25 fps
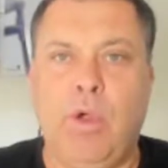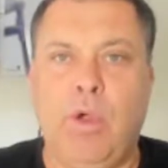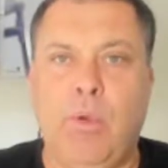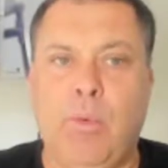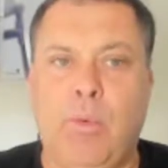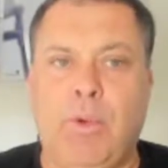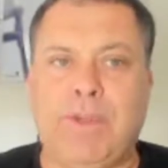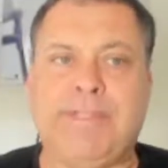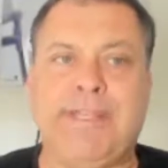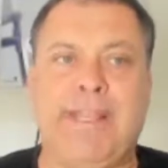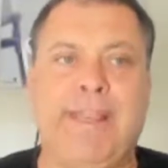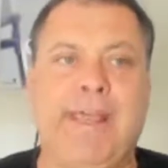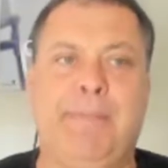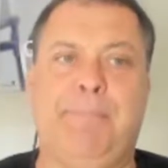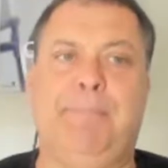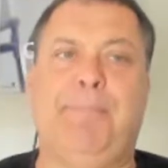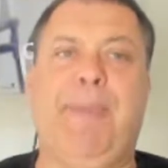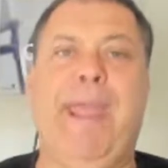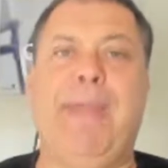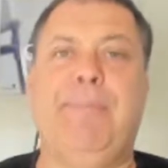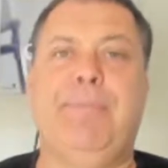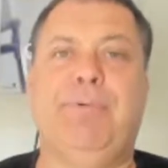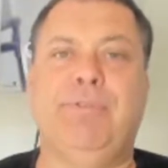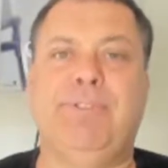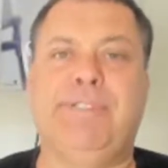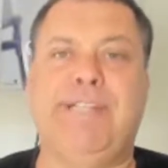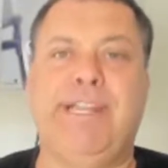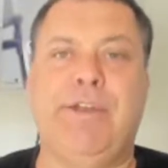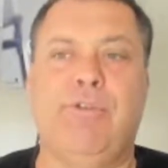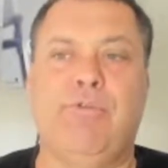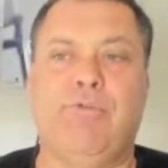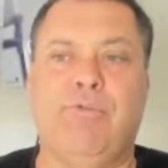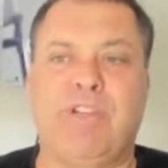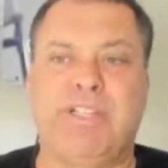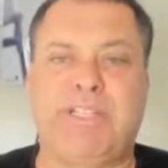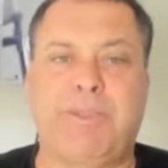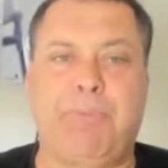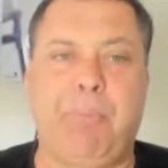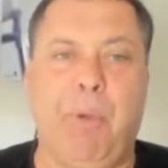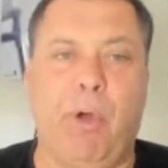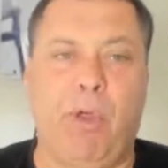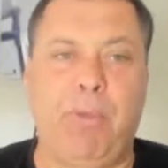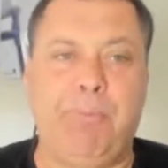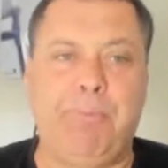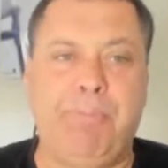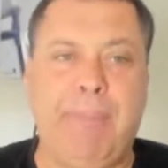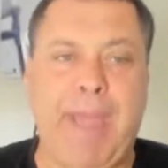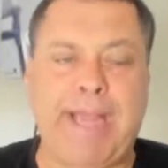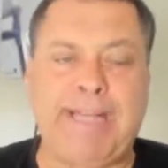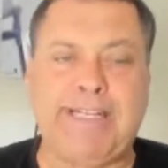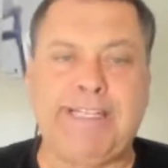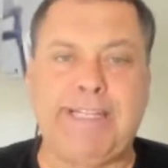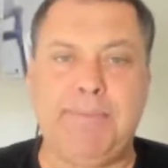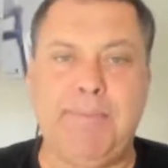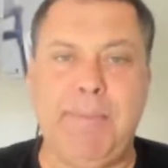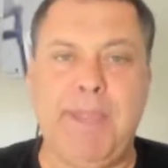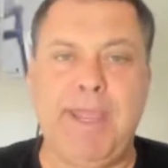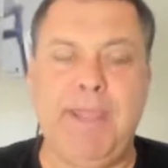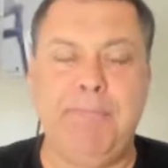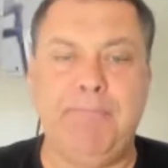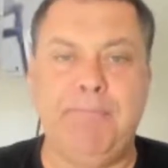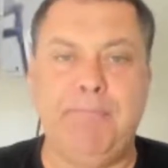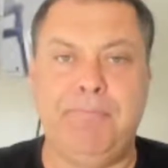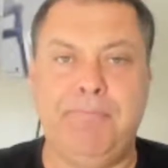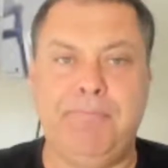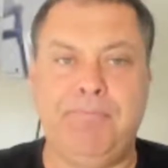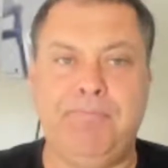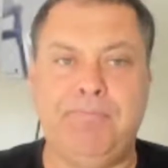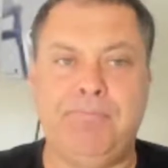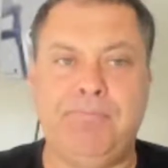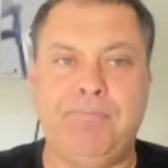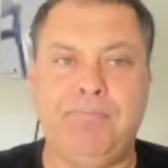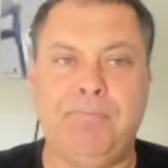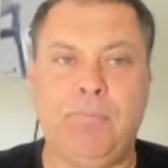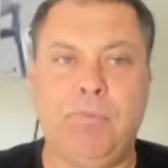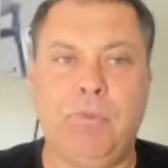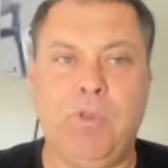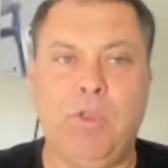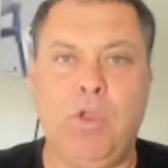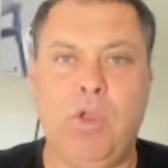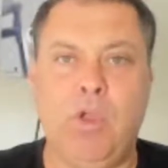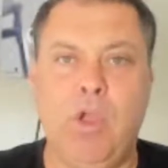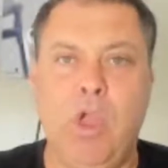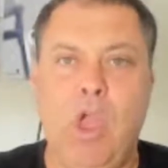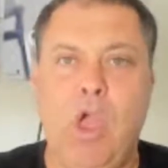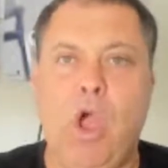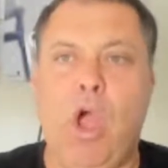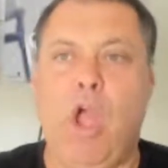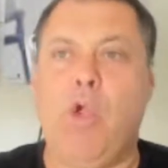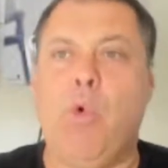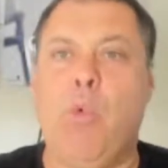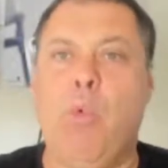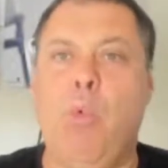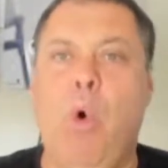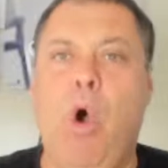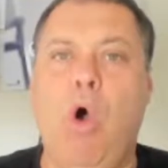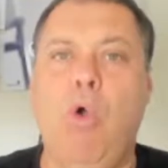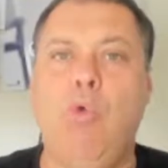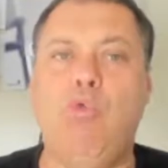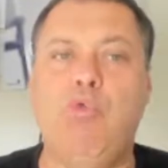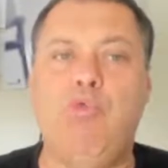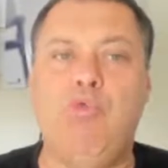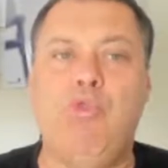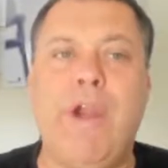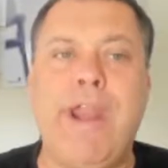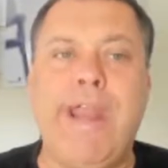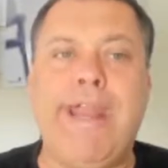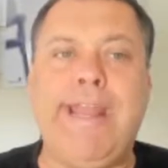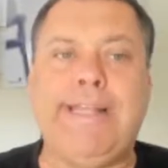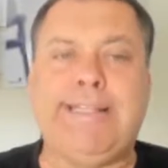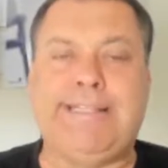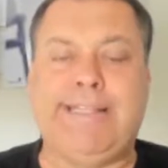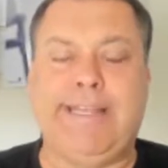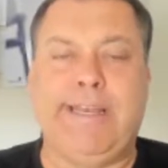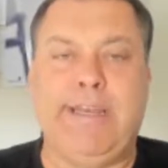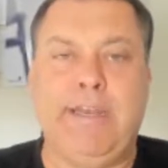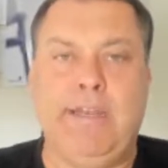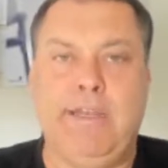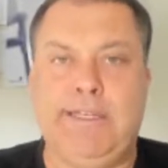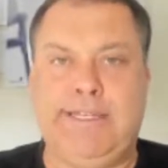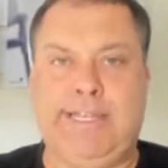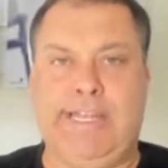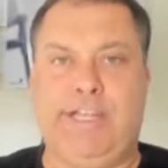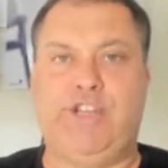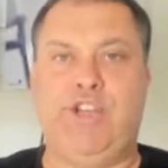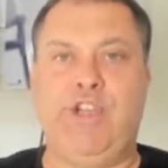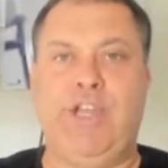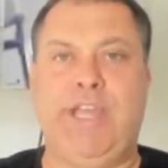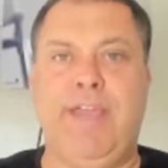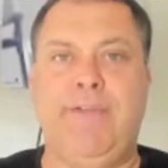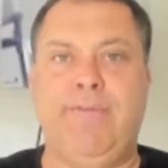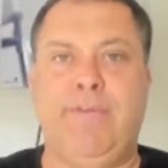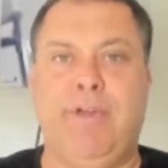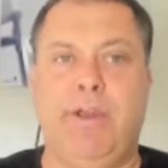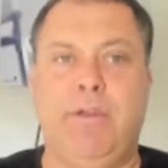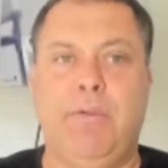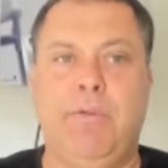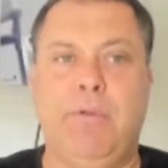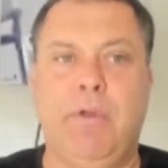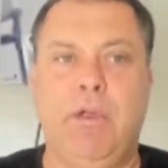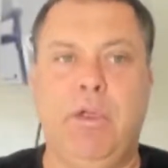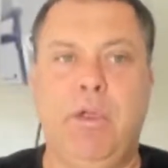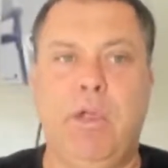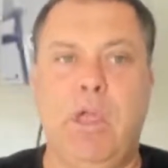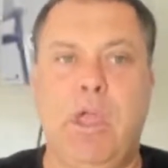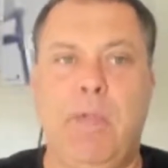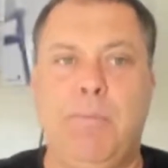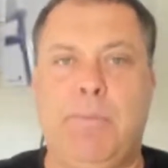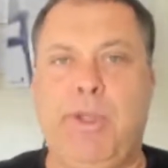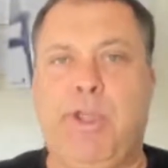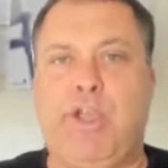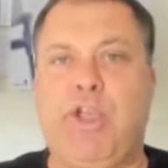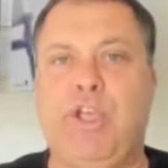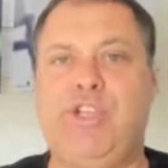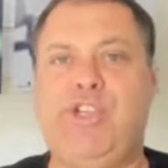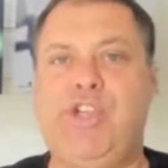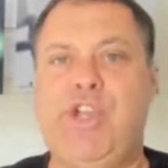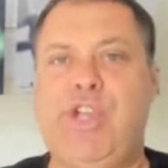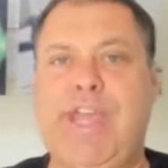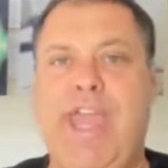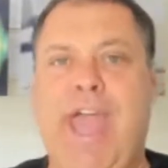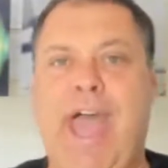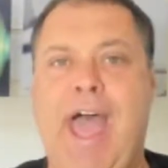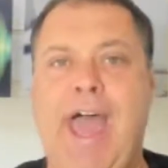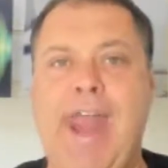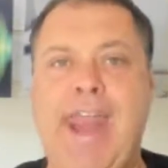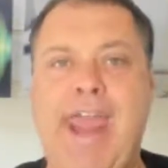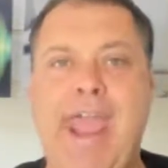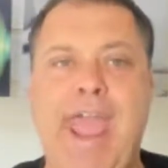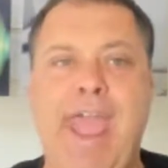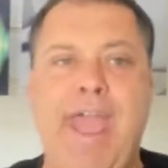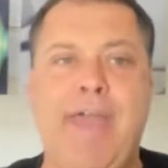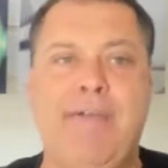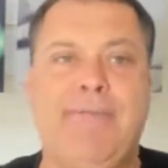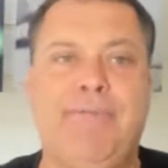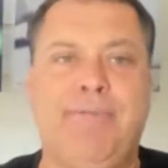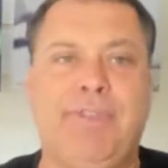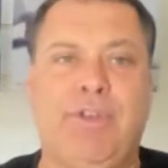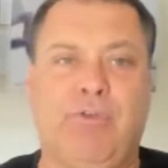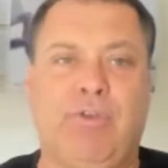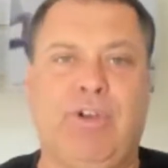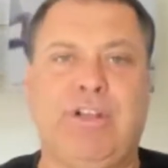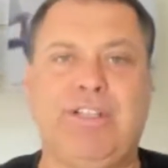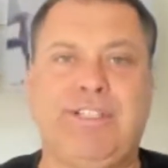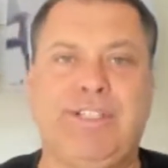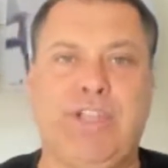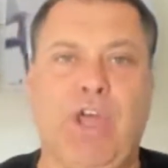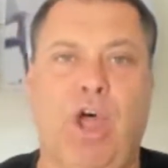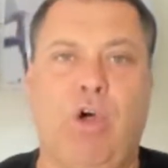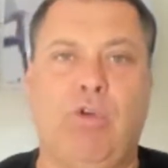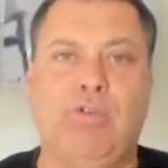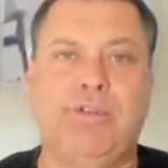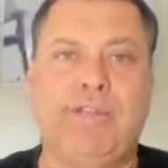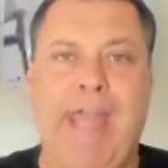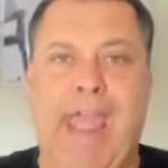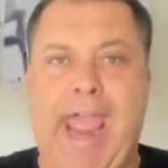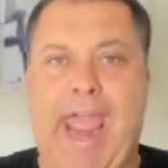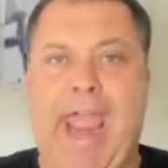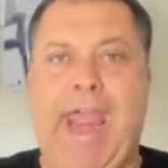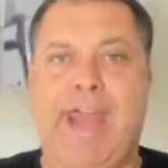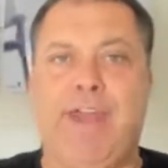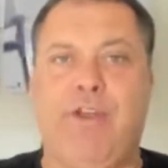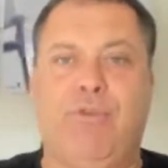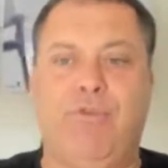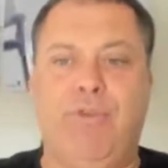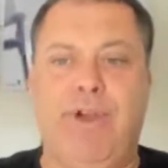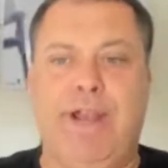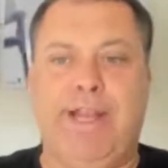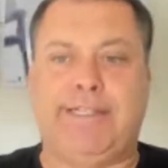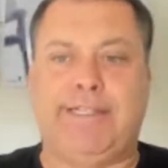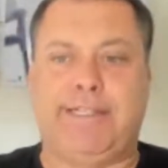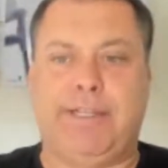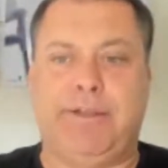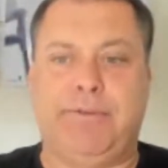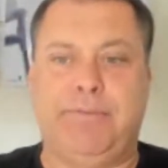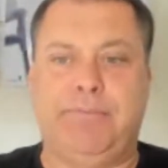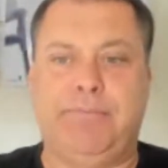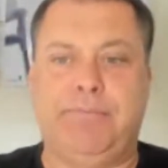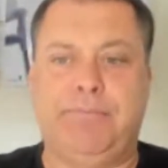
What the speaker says: Was it that people didn't respond back to me? Like, what reason did you give it? Because you can't have the result and a reason.